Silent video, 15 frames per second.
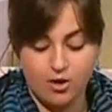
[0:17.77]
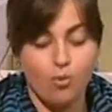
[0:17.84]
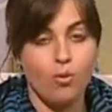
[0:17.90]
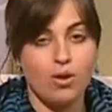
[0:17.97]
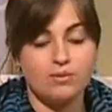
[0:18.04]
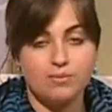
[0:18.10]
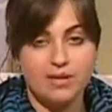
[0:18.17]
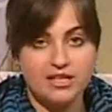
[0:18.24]
And
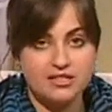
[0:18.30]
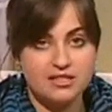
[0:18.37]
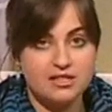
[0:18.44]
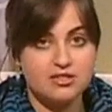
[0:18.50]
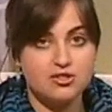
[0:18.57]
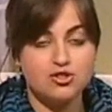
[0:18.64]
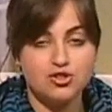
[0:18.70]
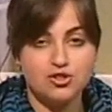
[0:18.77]
on what
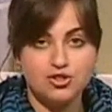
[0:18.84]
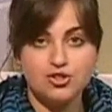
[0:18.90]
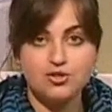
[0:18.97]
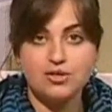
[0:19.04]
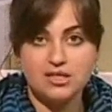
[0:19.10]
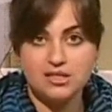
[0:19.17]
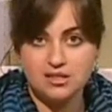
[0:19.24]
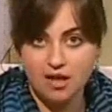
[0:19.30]
basis
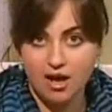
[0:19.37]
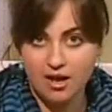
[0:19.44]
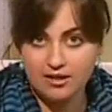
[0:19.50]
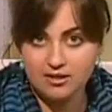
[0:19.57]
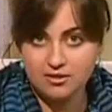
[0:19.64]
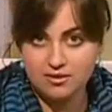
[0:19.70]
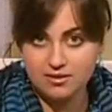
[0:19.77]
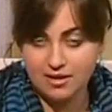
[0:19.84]
should you
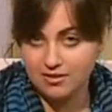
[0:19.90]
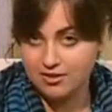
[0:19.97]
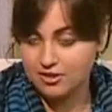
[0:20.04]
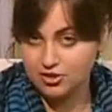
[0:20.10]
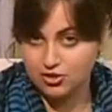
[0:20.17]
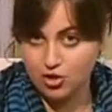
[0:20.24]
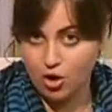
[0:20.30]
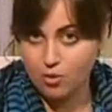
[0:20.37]
decide
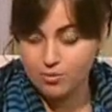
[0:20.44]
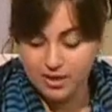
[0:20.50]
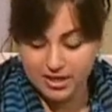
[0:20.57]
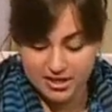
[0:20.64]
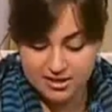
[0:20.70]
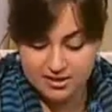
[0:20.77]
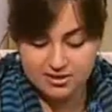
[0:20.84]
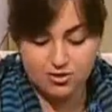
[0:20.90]
that this
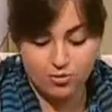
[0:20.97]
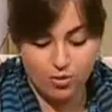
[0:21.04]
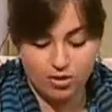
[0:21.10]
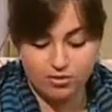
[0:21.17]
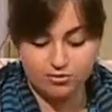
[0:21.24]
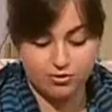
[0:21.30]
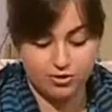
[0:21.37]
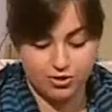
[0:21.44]
job is the
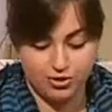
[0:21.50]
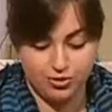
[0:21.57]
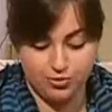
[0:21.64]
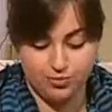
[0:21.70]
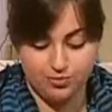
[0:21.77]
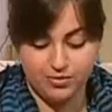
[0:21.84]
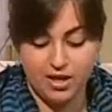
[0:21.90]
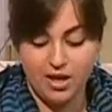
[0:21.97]
one for
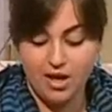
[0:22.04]
you?